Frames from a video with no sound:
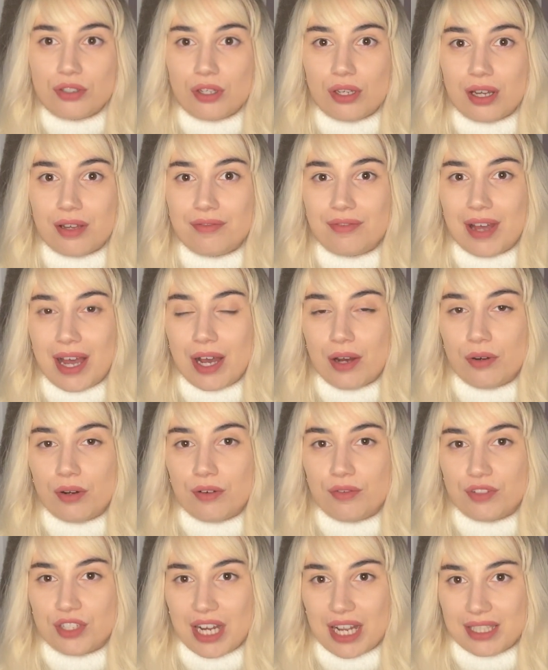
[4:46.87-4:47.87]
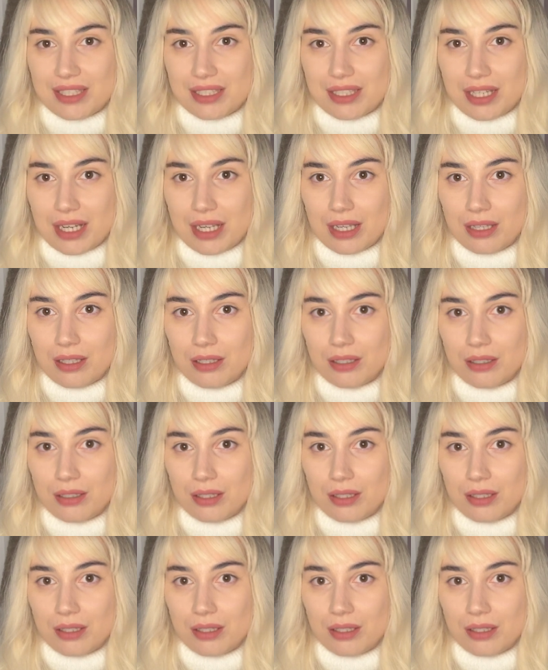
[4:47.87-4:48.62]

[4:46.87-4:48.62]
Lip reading: took a vow of chastity,